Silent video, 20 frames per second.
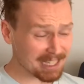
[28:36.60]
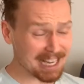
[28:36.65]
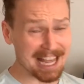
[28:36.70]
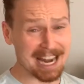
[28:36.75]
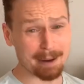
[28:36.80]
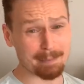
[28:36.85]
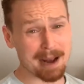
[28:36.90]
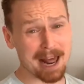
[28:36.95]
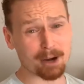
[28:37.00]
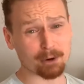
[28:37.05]

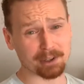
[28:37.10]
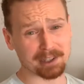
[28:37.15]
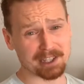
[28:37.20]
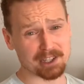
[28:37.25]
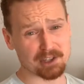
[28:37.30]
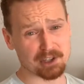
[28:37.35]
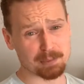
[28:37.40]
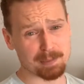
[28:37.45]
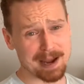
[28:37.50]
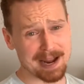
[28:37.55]
And I'm not a
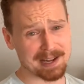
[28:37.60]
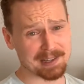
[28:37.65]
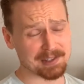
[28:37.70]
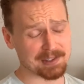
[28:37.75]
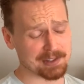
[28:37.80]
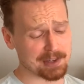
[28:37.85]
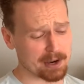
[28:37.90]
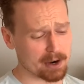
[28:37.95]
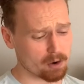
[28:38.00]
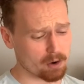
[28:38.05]
religious man,
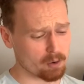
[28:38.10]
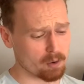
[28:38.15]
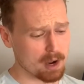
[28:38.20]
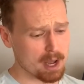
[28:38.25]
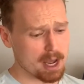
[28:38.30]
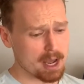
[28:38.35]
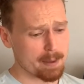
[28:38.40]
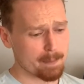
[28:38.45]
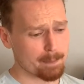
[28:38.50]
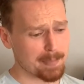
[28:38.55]
so
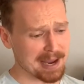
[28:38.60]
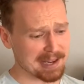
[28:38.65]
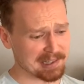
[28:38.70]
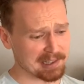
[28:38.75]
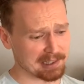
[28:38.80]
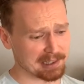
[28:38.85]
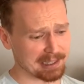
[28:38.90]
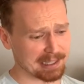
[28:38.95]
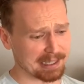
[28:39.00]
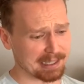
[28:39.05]

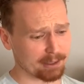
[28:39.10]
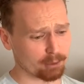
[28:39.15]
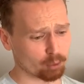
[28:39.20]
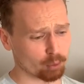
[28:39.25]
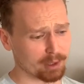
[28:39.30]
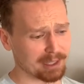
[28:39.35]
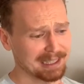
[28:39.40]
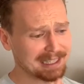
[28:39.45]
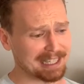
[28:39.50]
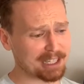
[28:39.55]
basically
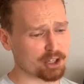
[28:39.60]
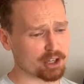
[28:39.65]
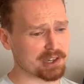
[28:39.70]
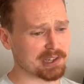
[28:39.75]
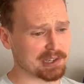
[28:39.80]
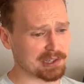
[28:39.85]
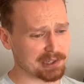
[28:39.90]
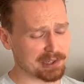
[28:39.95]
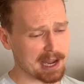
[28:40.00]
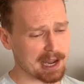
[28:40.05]

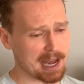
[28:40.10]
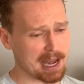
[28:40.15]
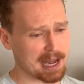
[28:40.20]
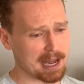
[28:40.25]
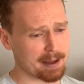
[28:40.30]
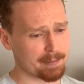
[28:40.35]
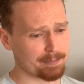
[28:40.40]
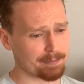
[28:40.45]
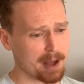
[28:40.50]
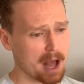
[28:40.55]
religious
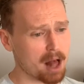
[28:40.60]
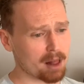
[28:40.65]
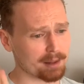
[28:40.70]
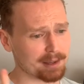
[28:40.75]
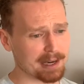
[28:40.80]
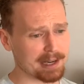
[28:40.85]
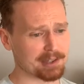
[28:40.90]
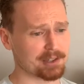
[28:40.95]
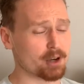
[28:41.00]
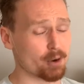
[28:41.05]

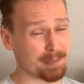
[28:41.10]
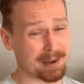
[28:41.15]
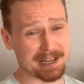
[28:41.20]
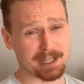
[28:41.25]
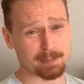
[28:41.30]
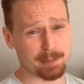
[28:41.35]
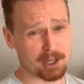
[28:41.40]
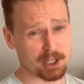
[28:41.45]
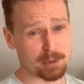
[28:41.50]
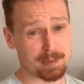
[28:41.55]
holidays don't mean
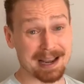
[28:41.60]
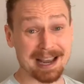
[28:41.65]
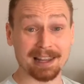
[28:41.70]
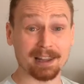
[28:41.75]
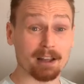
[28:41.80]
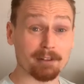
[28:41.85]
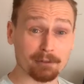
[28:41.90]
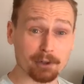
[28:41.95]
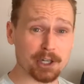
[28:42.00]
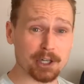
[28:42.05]
as much to me. I
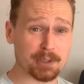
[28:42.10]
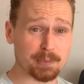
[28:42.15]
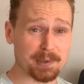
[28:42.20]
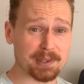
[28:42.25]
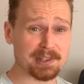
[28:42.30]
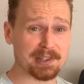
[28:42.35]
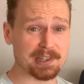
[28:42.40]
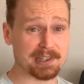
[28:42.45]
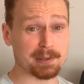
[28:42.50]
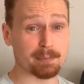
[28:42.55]
love
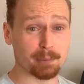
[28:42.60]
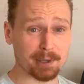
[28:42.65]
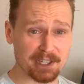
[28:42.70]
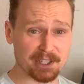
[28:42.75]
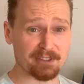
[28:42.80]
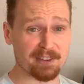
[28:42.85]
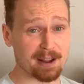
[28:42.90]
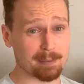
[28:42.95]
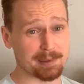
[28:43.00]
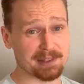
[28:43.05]
Christmas because it
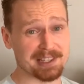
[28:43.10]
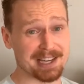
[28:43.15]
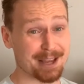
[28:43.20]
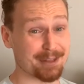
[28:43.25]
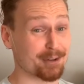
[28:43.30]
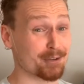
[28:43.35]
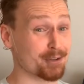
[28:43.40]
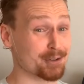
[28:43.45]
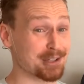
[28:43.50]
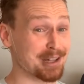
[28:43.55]
brings families
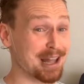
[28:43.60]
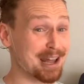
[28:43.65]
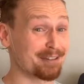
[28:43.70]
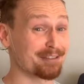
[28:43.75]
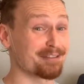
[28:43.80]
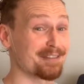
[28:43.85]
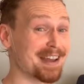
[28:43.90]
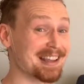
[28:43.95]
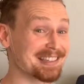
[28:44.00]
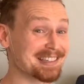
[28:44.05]
together, and there's a lot
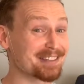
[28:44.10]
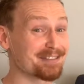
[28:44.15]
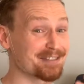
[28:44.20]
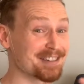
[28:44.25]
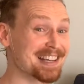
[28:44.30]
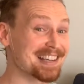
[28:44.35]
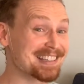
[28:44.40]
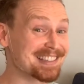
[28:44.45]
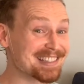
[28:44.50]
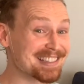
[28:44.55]
of
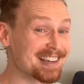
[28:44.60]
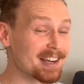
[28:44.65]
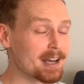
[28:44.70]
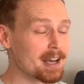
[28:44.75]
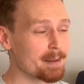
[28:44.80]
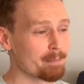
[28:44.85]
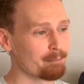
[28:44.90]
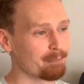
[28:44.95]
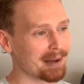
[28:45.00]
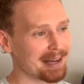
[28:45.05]
festiveness.
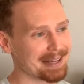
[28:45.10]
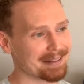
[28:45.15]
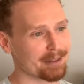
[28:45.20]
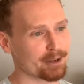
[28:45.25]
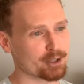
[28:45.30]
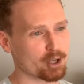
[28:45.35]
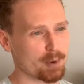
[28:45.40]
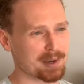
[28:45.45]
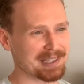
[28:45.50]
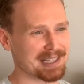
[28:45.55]
But
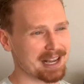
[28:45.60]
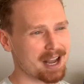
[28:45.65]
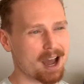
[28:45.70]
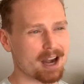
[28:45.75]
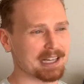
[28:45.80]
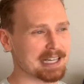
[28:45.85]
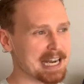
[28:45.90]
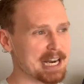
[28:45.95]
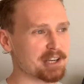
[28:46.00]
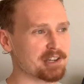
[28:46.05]
there's always the
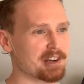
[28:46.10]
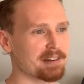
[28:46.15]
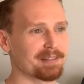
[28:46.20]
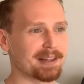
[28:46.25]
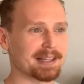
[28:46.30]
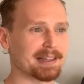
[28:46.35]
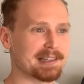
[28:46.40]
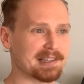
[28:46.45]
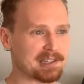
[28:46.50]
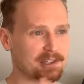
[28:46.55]
connotation of,
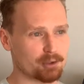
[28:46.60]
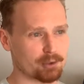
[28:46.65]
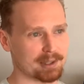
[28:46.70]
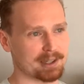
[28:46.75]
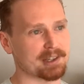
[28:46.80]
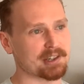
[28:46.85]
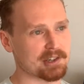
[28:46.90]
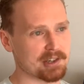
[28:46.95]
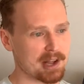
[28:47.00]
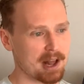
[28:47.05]
like, this is a
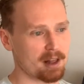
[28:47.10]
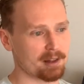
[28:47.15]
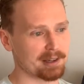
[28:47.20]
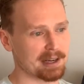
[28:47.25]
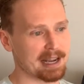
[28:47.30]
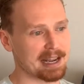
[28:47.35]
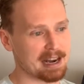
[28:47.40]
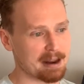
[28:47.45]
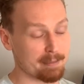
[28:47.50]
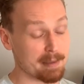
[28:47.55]
religious
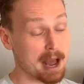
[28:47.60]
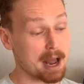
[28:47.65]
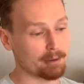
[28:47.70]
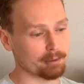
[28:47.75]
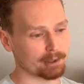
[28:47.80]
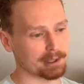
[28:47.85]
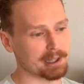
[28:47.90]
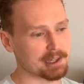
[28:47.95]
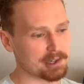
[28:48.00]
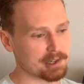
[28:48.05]
holiday, and I'm
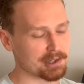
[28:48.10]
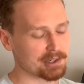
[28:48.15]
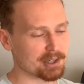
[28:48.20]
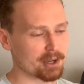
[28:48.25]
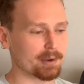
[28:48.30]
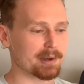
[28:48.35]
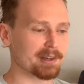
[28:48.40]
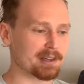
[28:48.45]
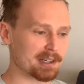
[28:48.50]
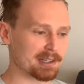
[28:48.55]
not religious,
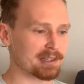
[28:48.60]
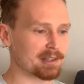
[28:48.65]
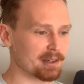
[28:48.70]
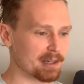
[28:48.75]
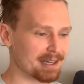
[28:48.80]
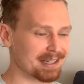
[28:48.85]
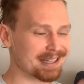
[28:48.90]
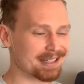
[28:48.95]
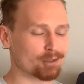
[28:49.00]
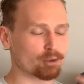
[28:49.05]
so it
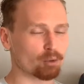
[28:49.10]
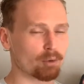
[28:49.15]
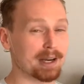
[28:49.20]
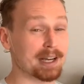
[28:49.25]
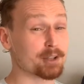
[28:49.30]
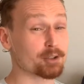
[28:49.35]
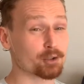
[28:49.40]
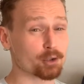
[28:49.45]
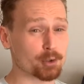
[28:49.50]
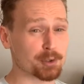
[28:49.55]
doesn't
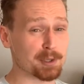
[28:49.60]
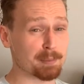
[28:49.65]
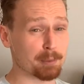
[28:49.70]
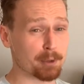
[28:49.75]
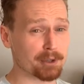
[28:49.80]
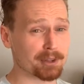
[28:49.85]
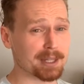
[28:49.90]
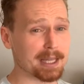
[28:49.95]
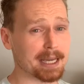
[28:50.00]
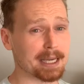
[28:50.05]
ring as true as a
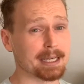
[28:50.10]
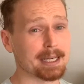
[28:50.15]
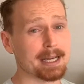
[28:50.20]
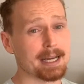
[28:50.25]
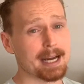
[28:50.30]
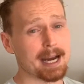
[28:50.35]
birthday.